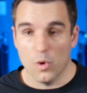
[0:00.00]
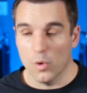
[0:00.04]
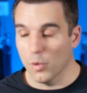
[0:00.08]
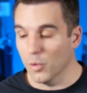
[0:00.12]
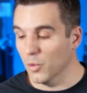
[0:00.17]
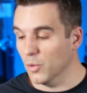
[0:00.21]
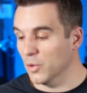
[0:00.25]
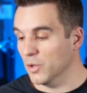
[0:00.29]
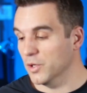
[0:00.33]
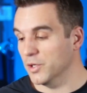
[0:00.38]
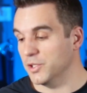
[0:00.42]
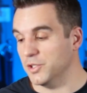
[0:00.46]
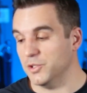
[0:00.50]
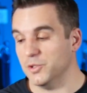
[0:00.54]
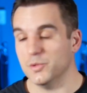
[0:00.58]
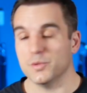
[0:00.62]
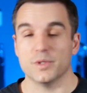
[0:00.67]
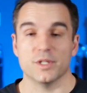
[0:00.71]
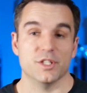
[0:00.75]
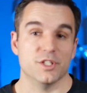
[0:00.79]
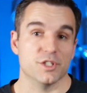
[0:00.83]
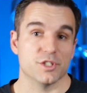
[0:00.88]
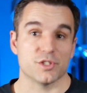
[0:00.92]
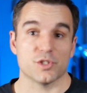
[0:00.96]
or you
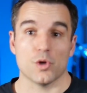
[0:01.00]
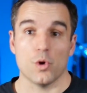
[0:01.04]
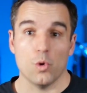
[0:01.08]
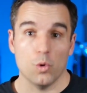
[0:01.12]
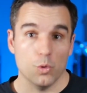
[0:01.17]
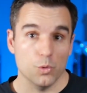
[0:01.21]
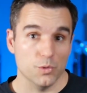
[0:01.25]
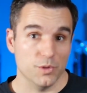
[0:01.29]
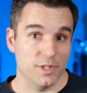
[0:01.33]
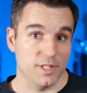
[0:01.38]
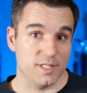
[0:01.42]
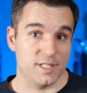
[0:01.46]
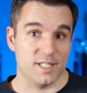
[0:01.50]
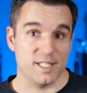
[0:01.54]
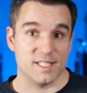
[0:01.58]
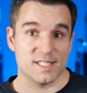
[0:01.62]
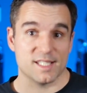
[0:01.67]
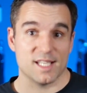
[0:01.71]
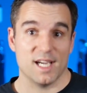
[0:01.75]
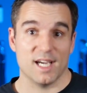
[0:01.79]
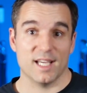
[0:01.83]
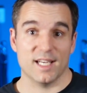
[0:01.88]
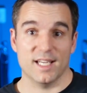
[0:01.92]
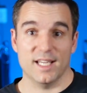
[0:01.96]
can just hold it.
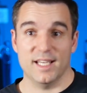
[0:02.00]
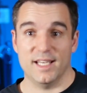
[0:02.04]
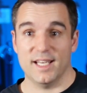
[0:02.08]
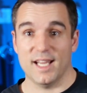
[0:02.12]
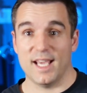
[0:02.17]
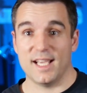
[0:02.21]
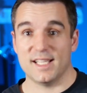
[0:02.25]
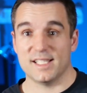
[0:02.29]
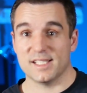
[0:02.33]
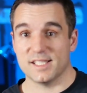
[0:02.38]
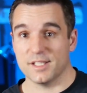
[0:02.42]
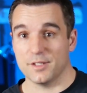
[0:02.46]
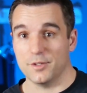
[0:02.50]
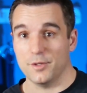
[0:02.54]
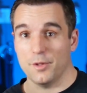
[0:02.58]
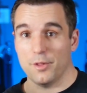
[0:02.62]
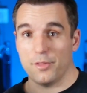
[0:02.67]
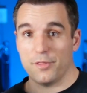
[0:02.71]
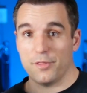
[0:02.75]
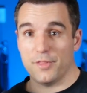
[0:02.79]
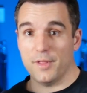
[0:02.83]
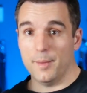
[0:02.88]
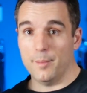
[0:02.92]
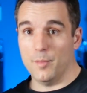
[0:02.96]
It's got a nice little
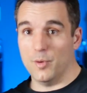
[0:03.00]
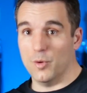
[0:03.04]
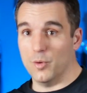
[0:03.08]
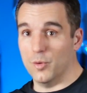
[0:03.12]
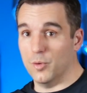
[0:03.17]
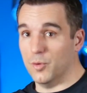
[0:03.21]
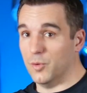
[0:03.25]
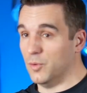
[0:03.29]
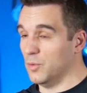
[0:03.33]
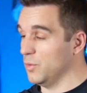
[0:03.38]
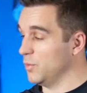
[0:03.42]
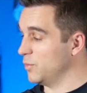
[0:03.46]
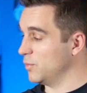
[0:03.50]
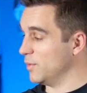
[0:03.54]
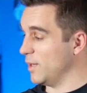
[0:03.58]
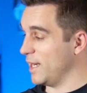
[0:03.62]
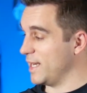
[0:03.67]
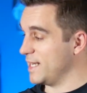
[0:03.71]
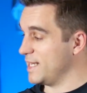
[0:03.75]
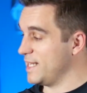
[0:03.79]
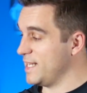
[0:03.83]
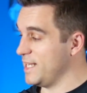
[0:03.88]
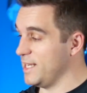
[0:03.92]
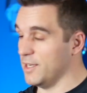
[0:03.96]
thumb hole
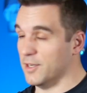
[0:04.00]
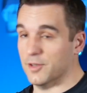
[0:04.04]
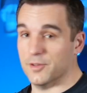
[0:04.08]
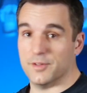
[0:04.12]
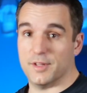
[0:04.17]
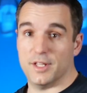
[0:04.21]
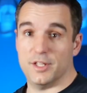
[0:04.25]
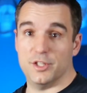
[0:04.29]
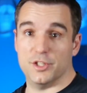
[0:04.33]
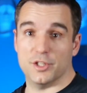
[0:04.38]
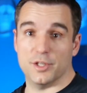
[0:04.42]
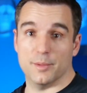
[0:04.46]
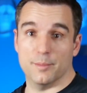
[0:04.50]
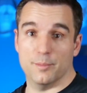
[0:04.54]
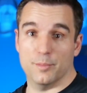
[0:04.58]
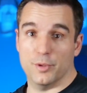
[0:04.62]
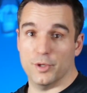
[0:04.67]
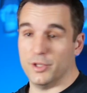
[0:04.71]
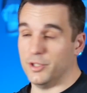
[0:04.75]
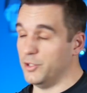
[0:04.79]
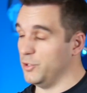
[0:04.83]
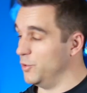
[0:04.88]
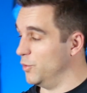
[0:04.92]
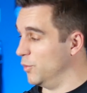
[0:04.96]
right here that you can
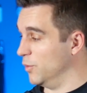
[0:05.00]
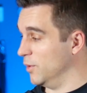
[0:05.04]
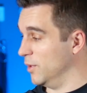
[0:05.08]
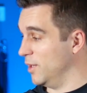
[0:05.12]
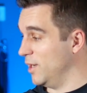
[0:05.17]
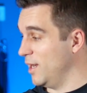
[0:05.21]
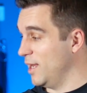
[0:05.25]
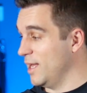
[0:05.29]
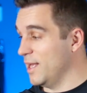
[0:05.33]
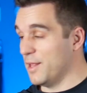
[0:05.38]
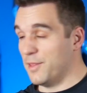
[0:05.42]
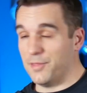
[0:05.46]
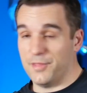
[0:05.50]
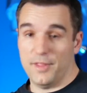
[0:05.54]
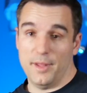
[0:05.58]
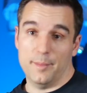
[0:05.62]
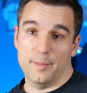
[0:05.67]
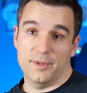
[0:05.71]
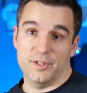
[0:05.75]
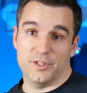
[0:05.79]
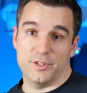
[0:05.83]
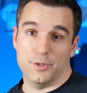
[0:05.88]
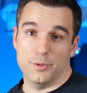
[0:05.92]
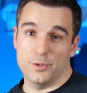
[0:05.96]
put your thumb
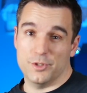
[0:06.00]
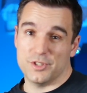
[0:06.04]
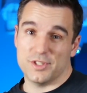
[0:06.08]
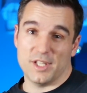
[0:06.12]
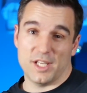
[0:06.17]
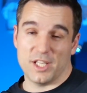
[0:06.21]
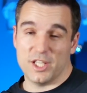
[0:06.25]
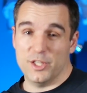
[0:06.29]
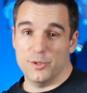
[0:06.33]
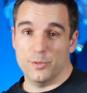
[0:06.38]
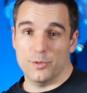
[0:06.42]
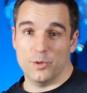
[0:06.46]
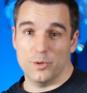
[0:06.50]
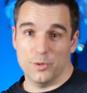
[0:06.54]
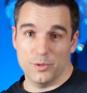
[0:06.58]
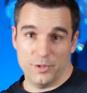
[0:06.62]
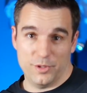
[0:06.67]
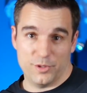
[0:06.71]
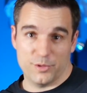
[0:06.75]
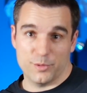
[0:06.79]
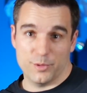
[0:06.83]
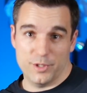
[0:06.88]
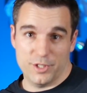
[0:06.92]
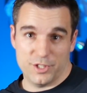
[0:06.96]
into, just like you would hold a
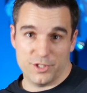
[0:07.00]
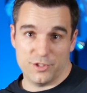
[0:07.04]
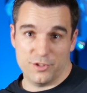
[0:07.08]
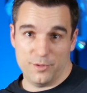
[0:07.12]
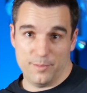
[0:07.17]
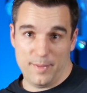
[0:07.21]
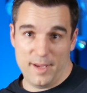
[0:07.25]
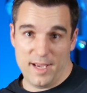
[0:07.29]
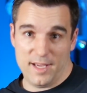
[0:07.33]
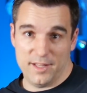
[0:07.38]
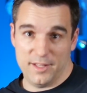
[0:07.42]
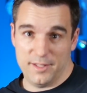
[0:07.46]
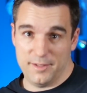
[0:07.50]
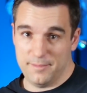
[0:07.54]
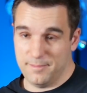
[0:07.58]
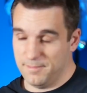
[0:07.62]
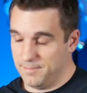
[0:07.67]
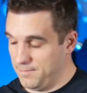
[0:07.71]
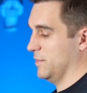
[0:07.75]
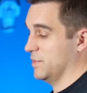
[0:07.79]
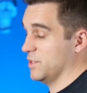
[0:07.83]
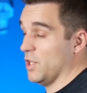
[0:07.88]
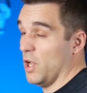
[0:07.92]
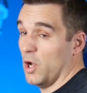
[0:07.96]
traditional palette.
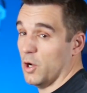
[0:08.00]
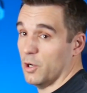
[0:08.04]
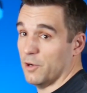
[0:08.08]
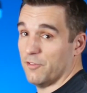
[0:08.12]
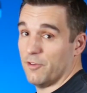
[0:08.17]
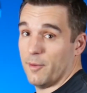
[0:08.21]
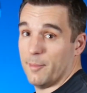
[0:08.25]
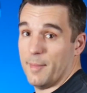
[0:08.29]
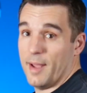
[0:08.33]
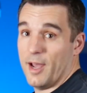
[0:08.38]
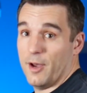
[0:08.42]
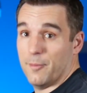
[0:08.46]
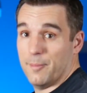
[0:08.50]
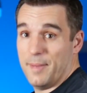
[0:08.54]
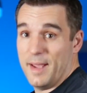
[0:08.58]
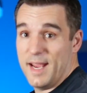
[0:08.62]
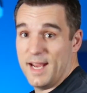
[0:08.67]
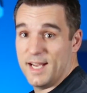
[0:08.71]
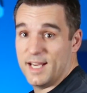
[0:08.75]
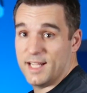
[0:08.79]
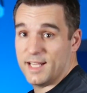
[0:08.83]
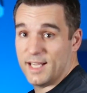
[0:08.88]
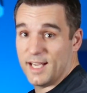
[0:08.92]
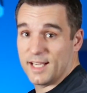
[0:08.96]
So if I'm out
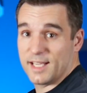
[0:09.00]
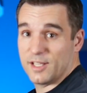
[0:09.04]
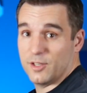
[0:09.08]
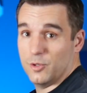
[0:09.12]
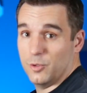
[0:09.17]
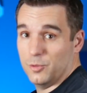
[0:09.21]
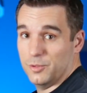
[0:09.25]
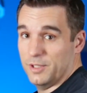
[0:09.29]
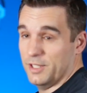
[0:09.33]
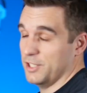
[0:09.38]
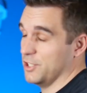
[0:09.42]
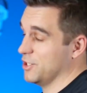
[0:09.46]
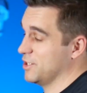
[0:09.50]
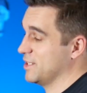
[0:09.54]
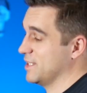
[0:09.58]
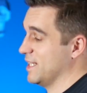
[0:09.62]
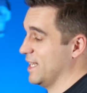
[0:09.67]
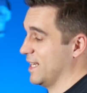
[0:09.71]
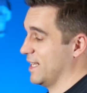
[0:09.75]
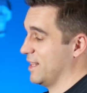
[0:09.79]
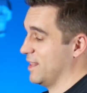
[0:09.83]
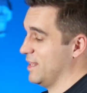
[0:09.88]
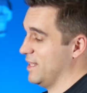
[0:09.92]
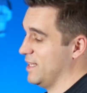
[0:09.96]
painting, I can hold it just
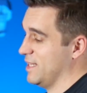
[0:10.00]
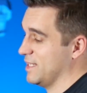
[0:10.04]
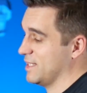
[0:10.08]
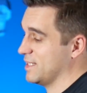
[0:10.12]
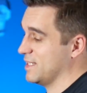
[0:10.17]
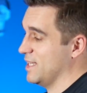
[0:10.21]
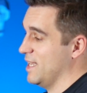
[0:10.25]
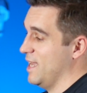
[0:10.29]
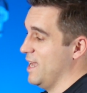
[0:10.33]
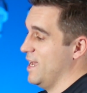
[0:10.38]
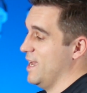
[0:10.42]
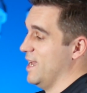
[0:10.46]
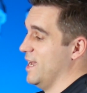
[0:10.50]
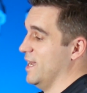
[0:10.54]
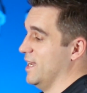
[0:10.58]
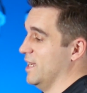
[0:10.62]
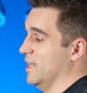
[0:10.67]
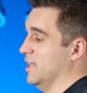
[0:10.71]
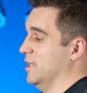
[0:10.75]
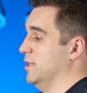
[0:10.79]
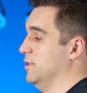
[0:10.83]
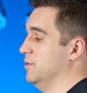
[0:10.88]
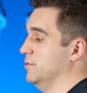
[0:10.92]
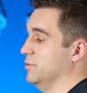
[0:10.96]
like this
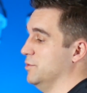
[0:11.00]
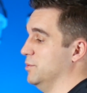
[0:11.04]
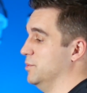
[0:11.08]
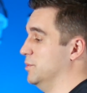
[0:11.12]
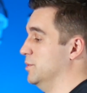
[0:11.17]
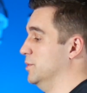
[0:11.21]
and